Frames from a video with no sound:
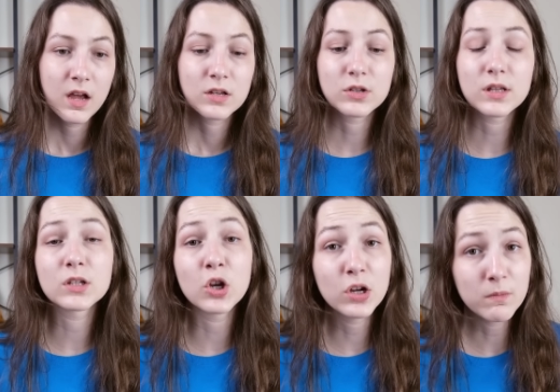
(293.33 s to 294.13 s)
So this
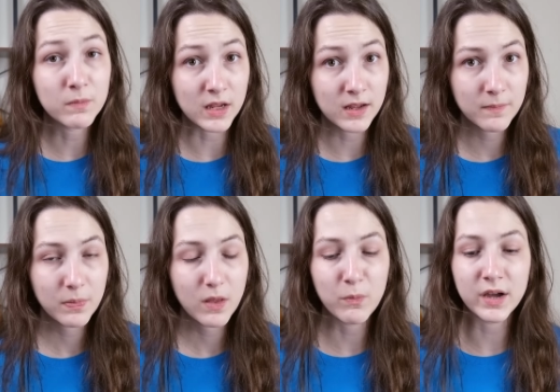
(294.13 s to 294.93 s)
could be
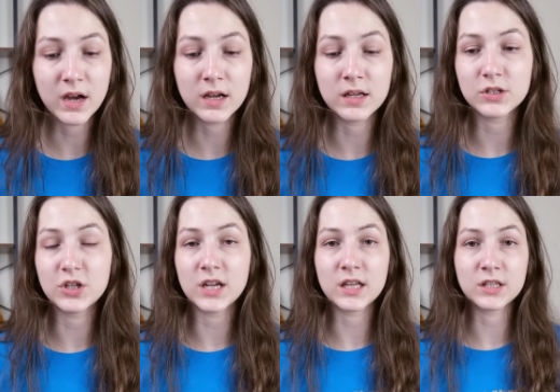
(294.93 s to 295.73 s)
because
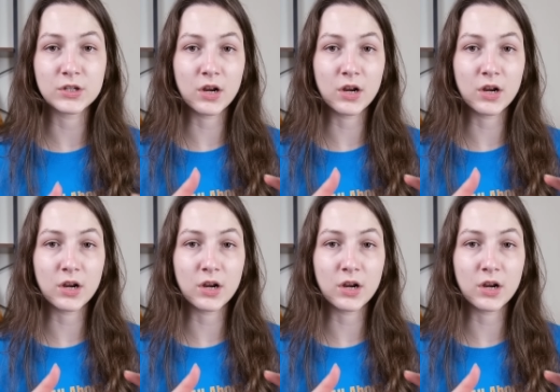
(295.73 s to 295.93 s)
she tends